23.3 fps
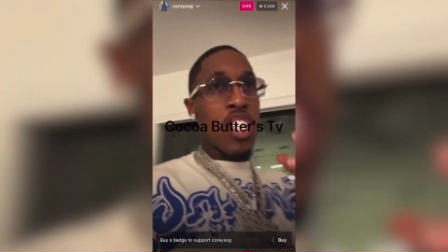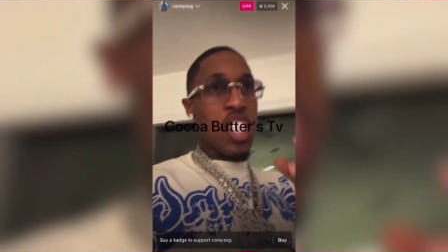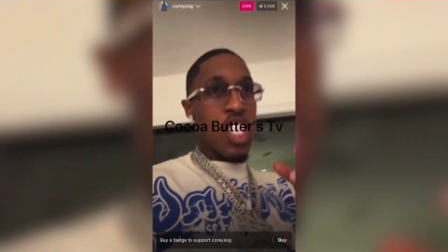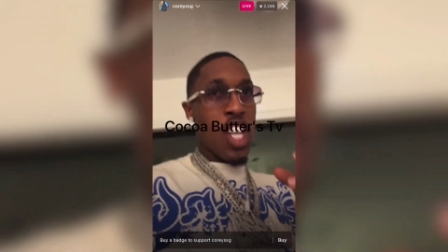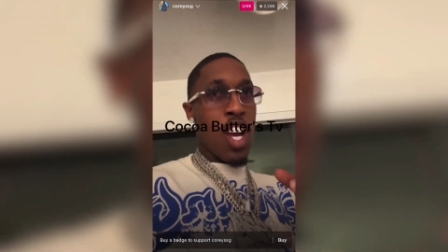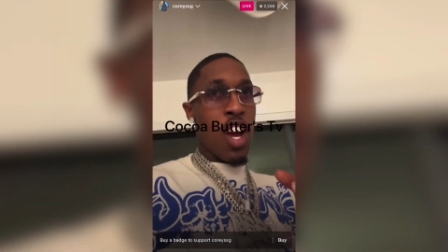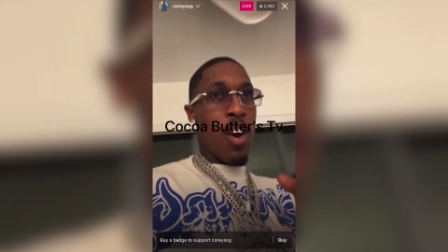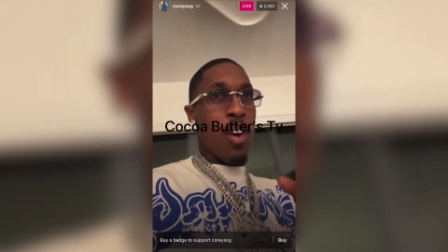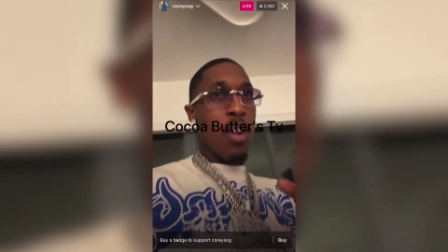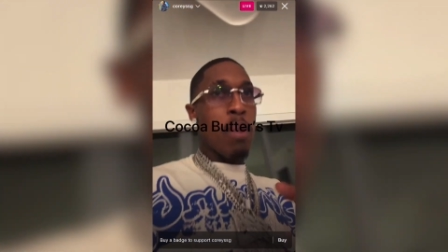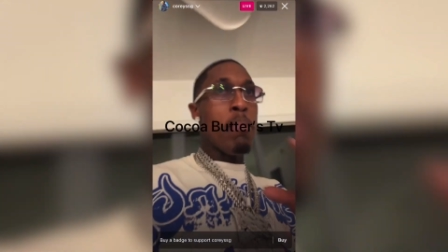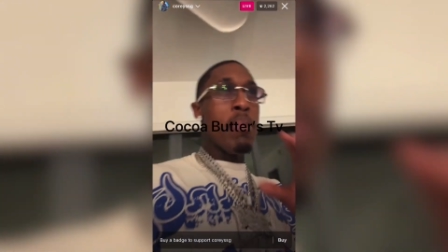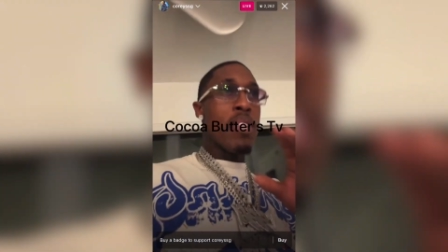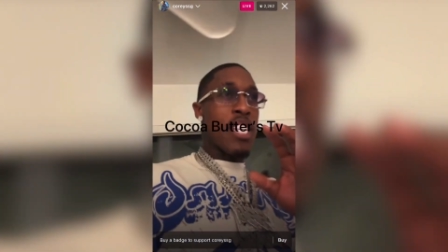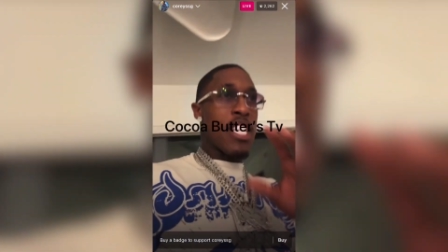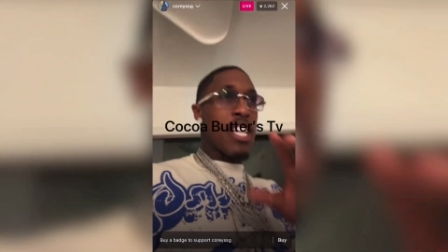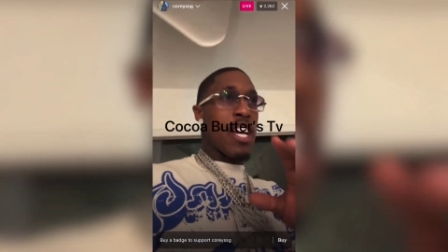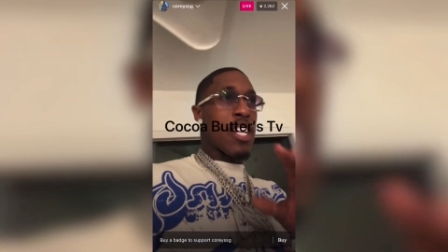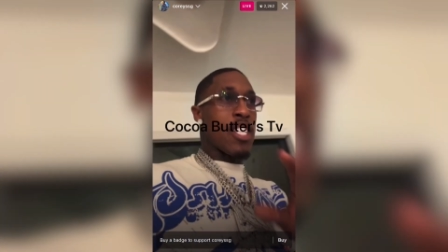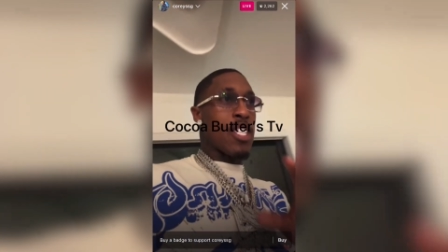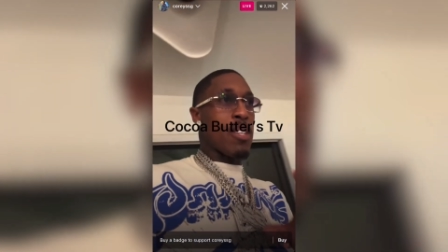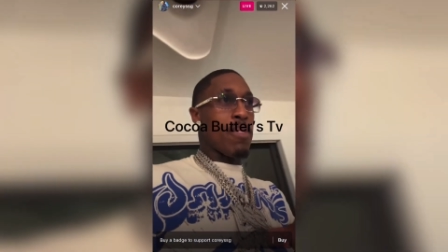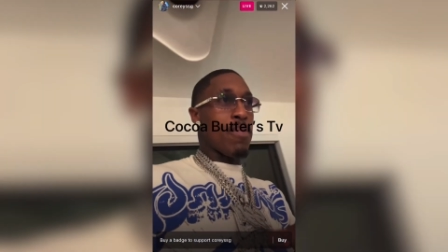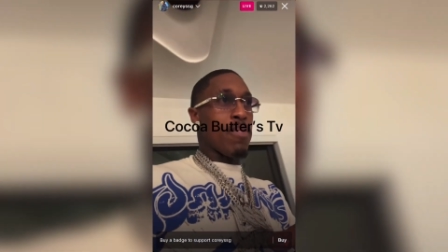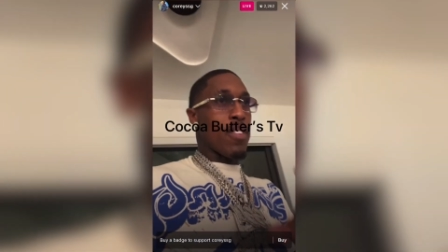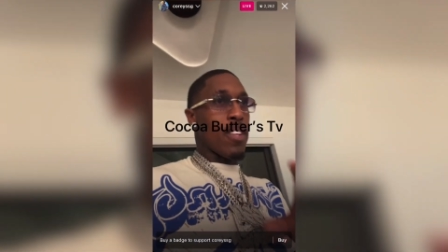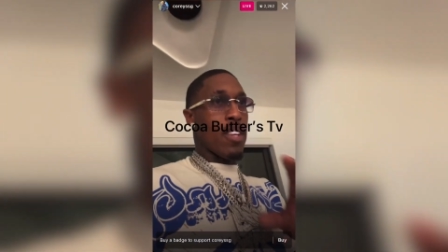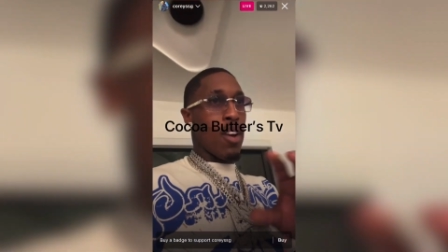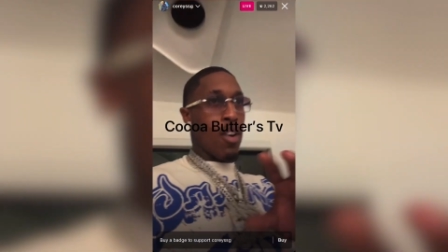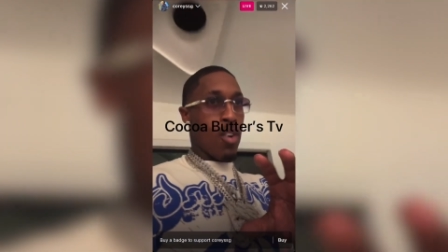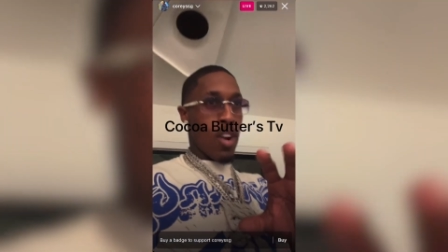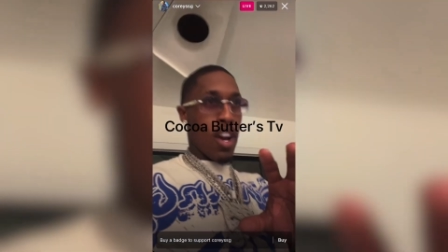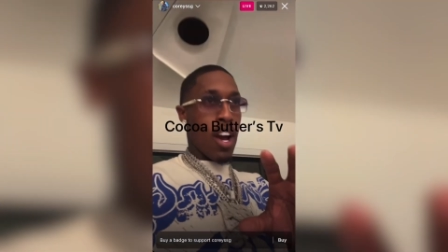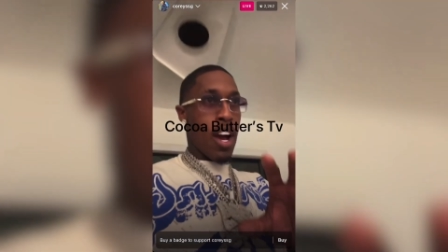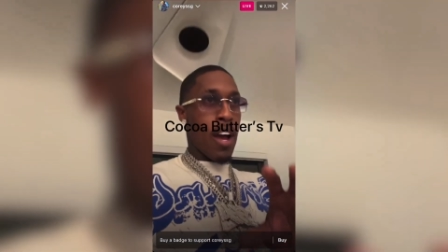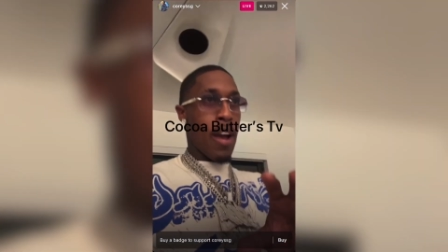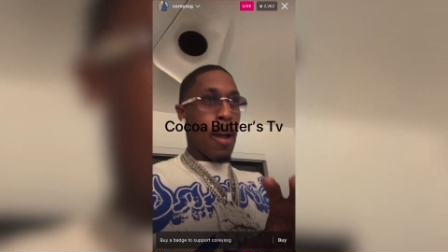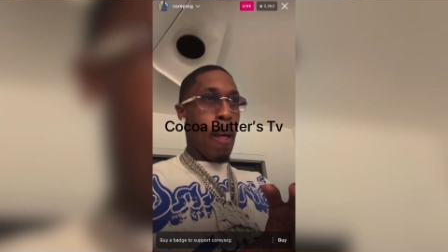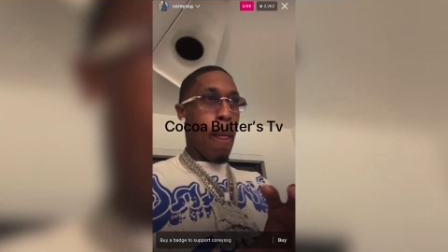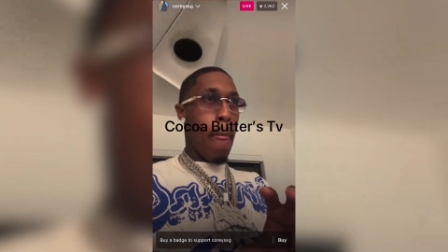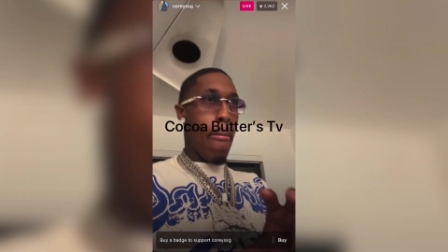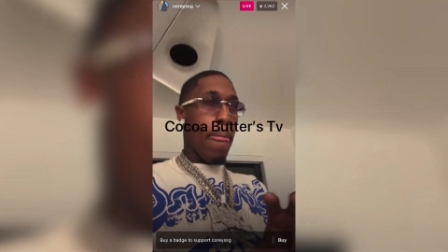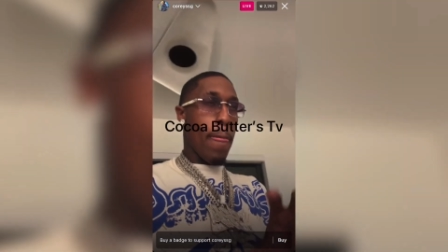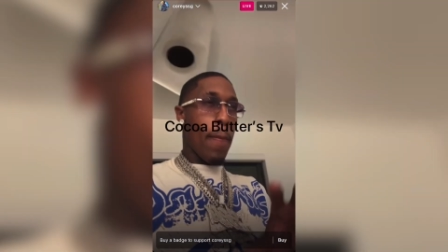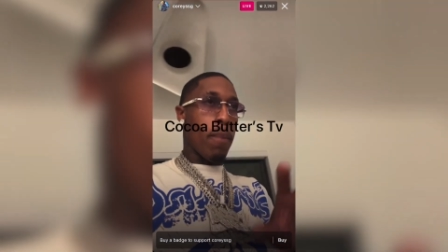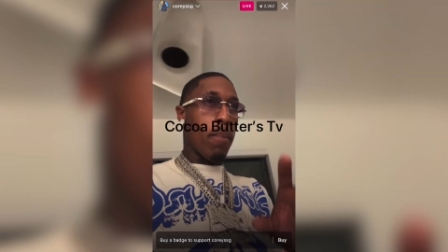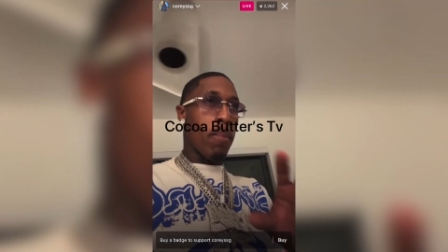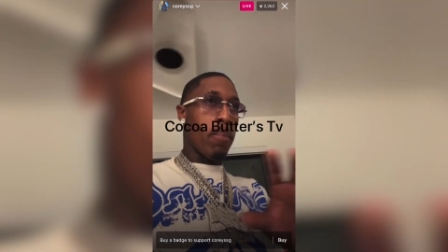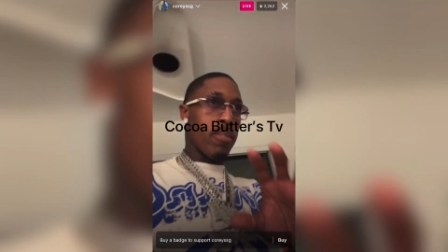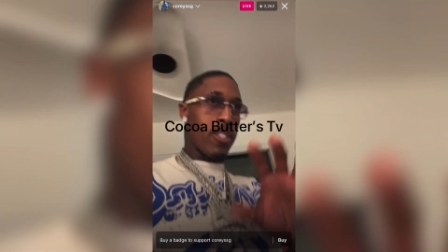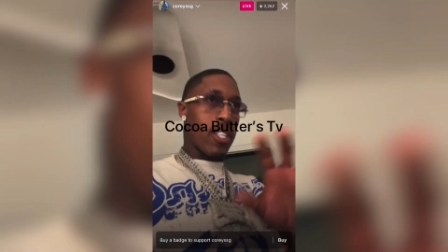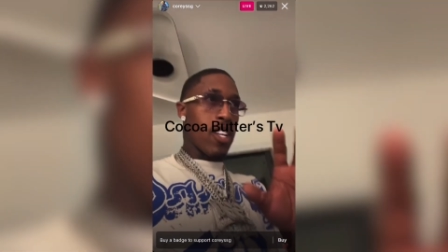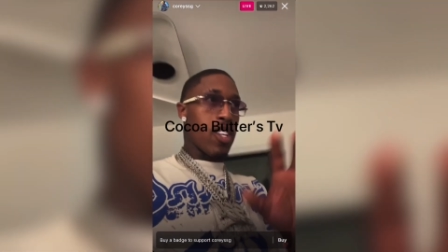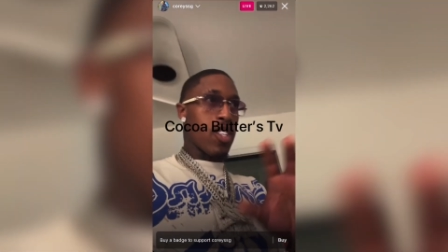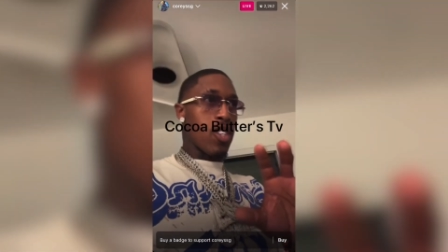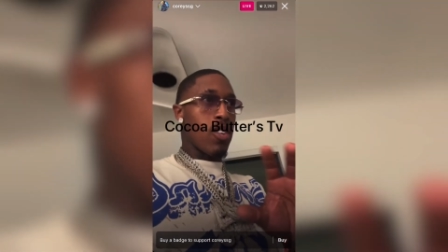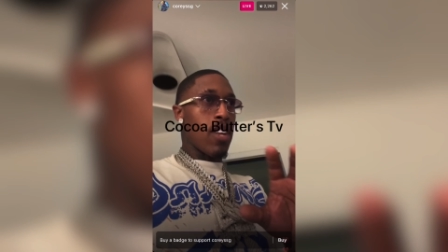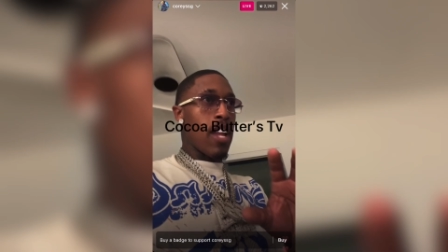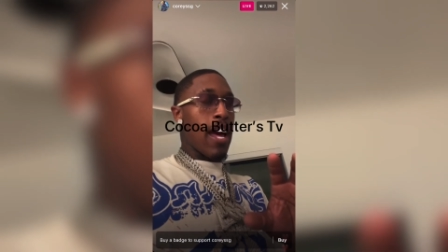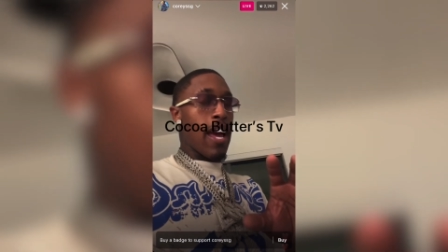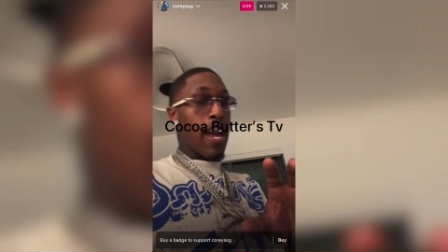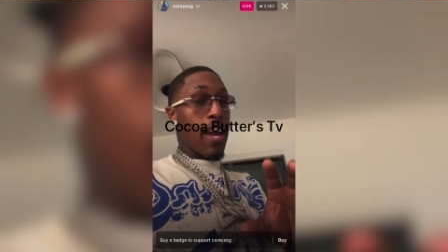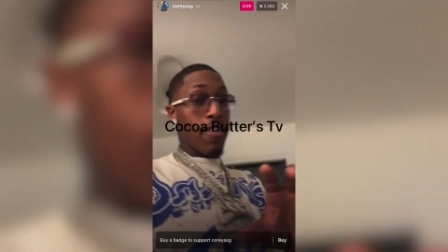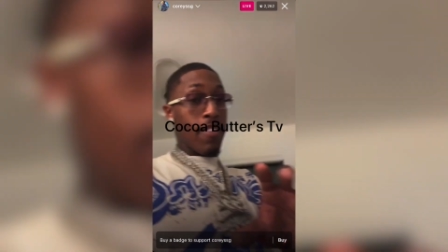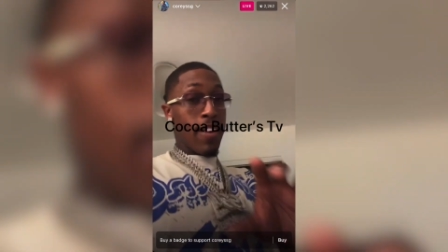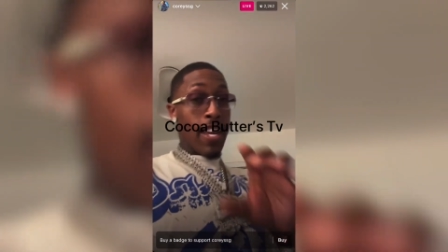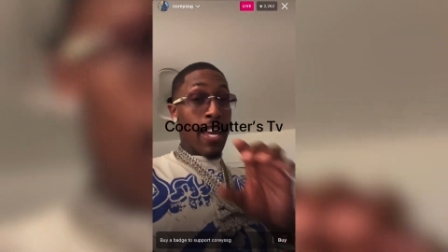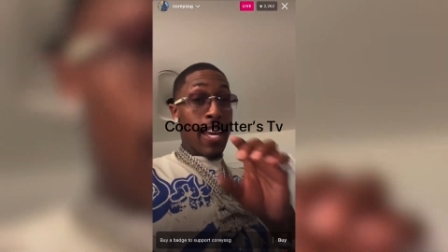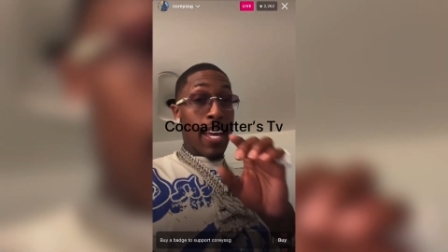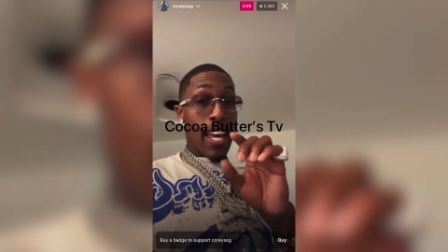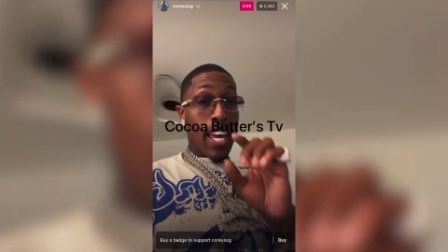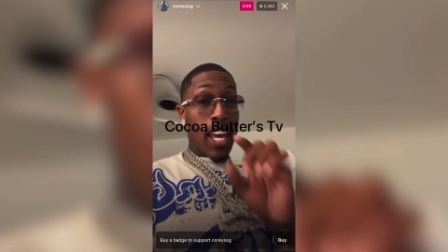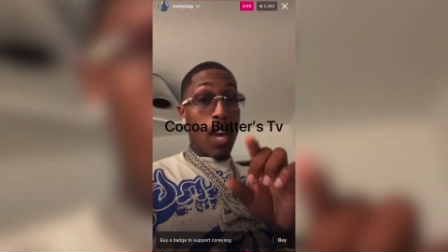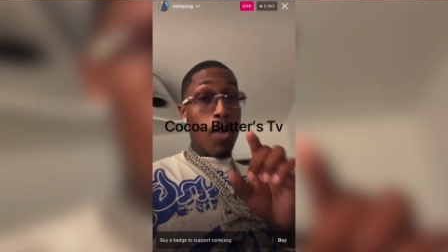knew this, y'all. Let me tell y'all something. On oh God, let me say this on live.